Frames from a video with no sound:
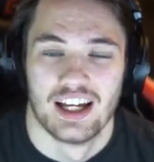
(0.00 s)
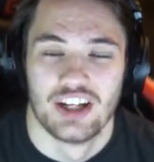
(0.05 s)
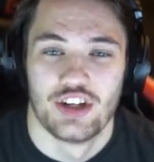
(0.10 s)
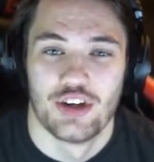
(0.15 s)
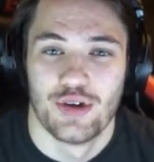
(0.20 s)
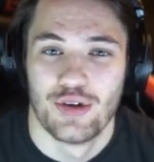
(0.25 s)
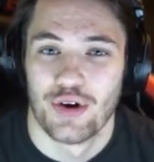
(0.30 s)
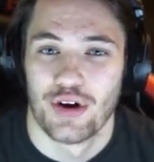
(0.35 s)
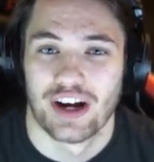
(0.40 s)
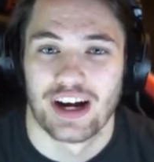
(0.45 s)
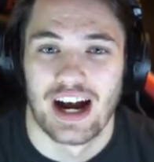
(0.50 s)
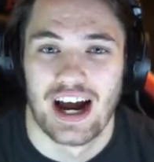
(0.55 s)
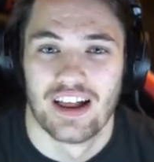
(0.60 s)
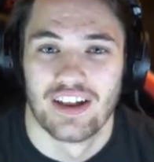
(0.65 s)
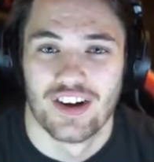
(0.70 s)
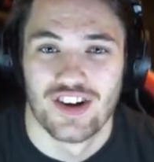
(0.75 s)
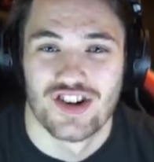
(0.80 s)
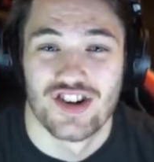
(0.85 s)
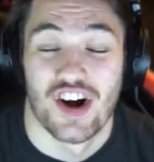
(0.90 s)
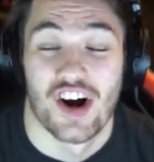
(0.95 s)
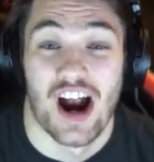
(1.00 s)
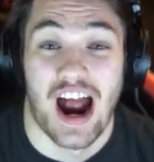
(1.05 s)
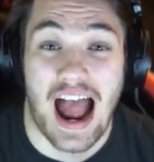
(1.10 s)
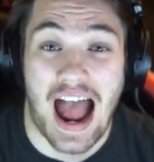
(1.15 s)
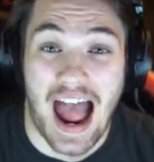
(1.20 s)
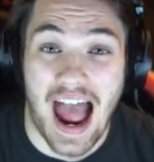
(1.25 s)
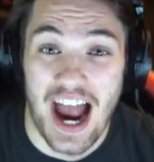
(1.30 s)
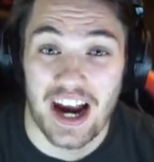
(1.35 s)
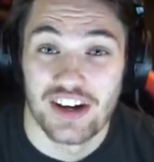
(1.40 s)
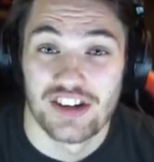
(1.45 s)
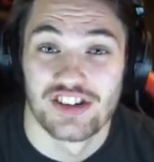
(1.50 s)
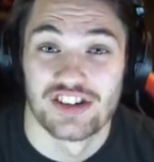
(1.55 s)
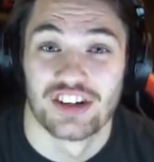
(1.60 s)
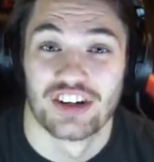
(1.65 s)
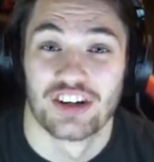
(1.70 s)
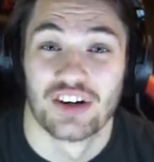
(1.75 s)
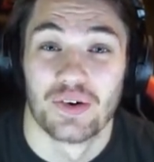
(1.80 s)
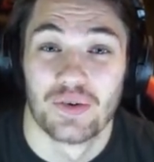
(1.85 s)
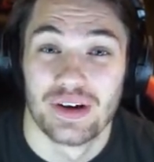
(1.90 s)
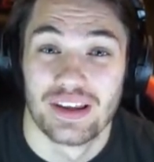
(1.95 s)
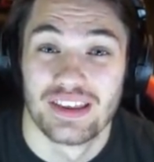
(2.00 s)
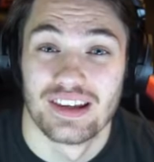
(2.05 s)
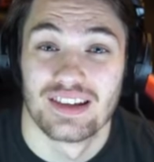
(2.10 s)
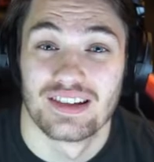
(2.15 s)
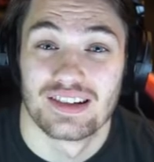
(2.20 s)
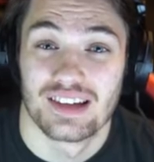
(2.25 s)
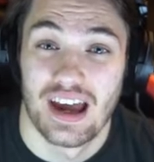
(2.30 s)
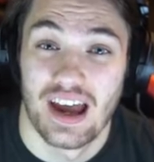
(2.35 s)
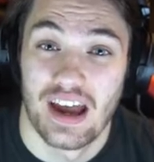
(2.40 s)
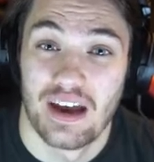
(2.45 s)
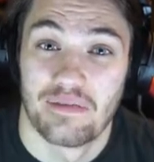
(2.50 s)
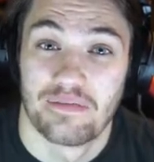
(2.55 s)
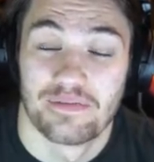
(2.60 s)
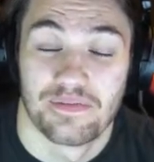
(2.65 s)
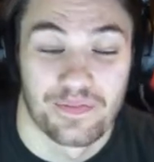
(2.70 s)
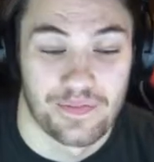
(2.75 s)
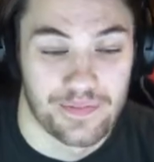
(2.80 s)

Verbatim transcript: New York Islanders are actually going to win this game.